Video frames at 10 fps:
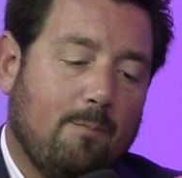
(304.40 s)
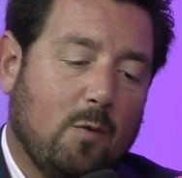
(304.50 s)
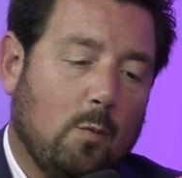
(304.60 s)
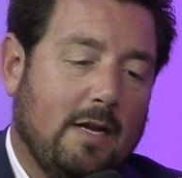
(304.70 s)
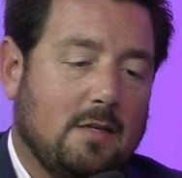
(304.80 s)

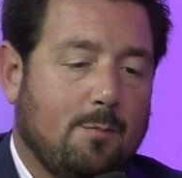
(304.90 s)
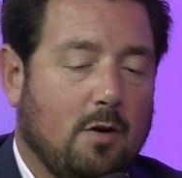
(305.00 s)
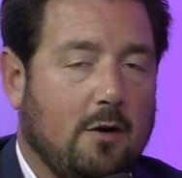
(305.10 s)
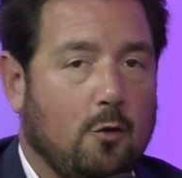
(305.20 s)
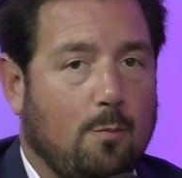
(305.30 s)
we need to
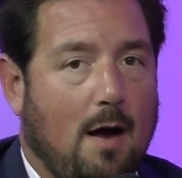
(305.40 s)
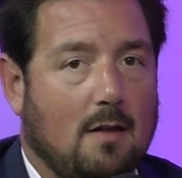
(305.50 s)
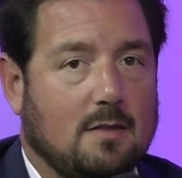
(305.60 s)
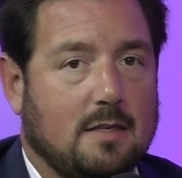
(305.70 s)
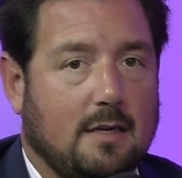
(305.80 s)
put a new
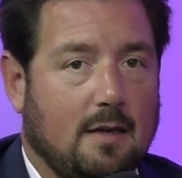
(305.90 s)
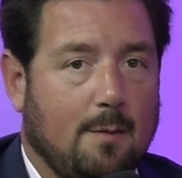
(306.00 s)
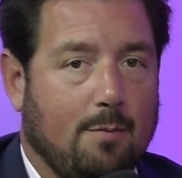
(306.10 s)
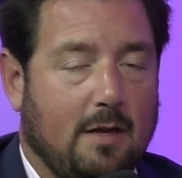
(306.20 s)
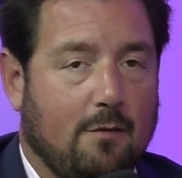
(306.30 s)
policy
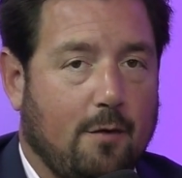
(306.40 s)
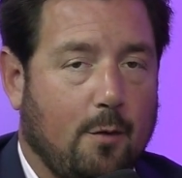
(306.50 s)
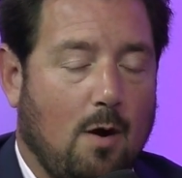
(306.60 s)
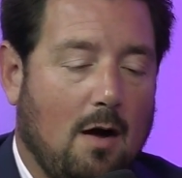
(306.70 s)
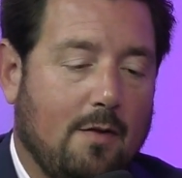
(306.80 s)
in place for
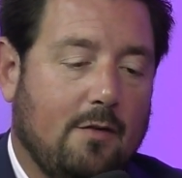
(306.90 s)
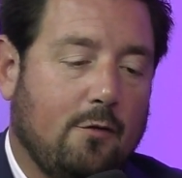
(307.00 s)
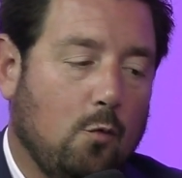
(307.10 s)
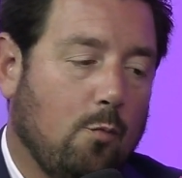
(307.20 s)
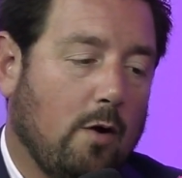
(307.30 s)
you on this
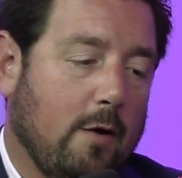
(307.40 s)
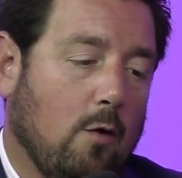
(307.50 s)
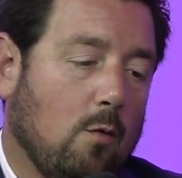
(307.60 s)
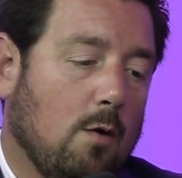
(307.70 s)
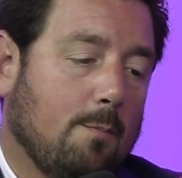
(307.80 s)

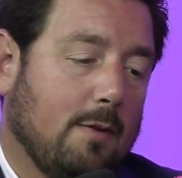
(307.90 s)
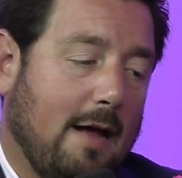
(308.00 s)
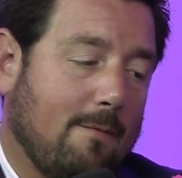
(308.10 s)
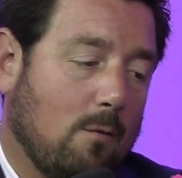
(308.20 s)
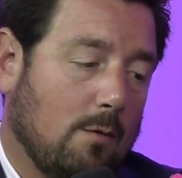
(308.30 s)
2.0
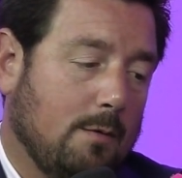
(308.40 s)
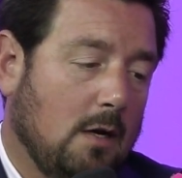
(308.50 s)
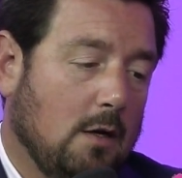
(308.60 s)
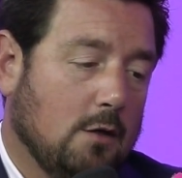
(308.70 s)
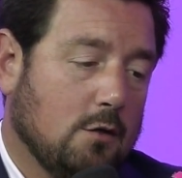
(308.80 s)
platform.
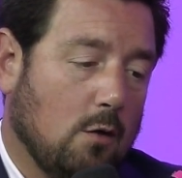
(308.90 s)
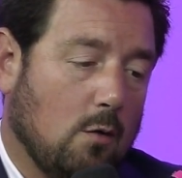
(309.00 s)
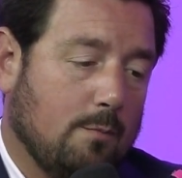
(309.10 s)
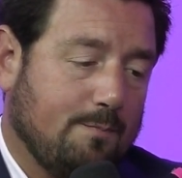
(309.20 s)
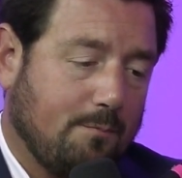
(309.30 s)

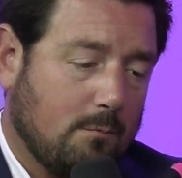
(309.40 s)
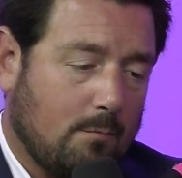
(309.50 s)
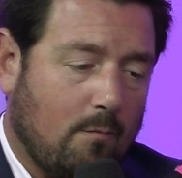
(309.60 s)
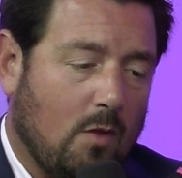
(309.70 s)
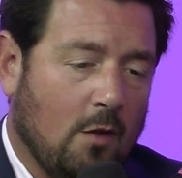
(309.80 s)
So
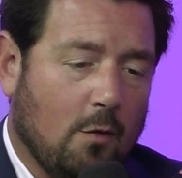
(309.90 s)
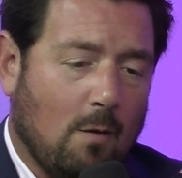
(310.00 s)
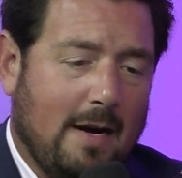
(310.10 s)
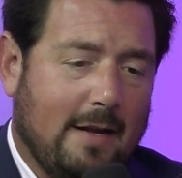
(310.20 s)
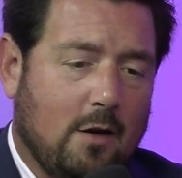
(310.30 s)
the
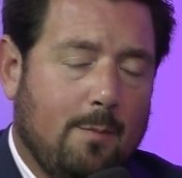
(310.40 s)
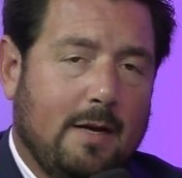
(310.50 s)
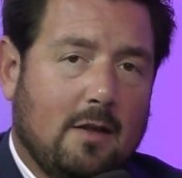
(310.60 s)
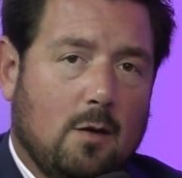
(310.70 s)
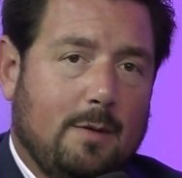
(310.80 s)
rating could be
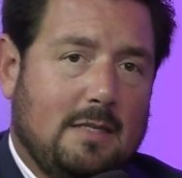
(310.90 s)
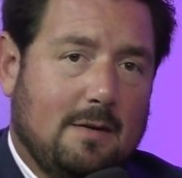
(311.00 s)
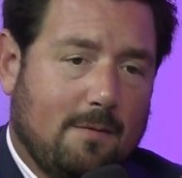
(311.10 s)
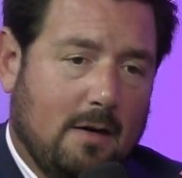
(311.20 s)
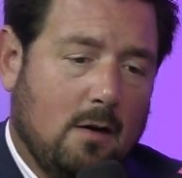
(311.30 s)
a little bit
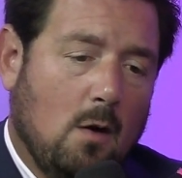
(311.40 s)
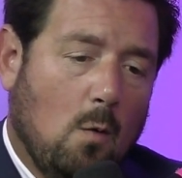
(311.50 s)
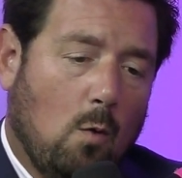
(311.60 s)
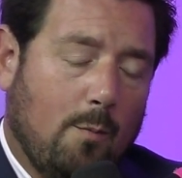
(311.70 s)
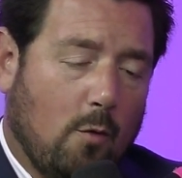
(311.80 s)
different.
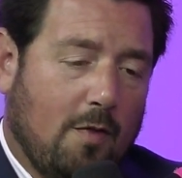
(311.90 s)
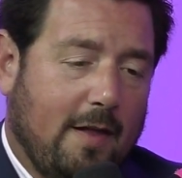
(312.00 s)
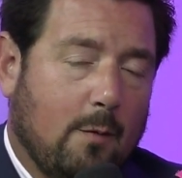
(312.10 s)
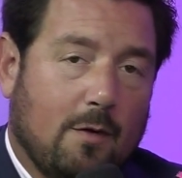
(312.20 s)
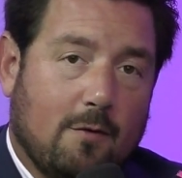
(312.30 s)
One more
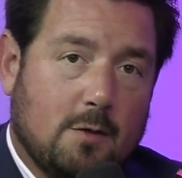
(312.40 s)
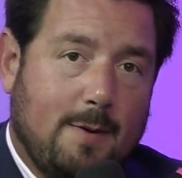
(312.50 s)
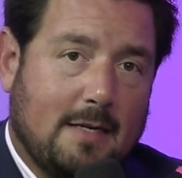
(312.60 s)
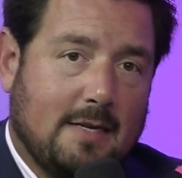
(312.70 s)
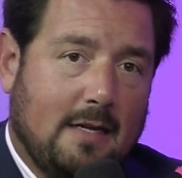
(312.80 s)
thing with
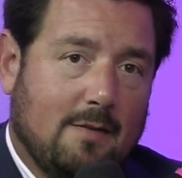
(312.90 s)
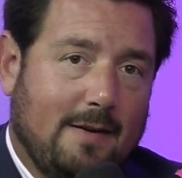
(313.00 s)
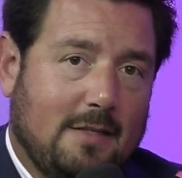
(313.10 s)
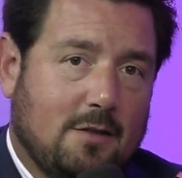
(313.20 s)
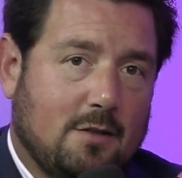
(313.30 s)
respect to
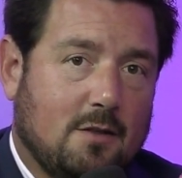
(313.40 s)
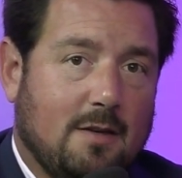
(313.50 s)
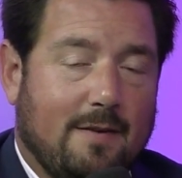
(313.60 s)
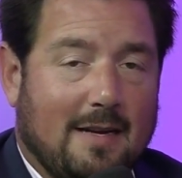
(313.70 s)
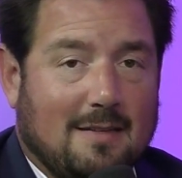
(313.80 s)
elevation
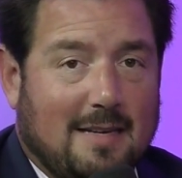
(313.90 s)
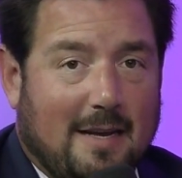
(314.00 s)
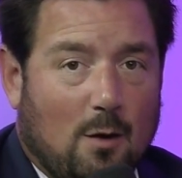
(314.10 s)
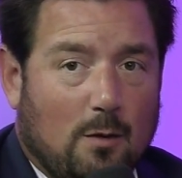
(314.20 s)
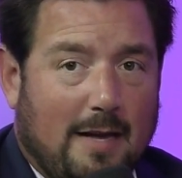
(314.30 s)
certificates, they
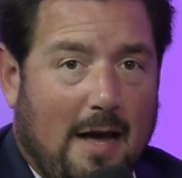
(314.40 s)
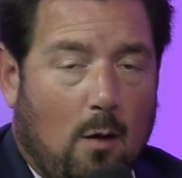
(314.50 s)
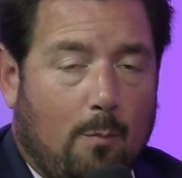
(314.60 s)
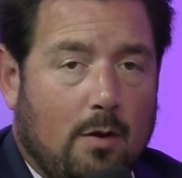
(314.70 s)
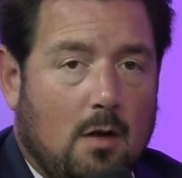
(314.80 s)
can only help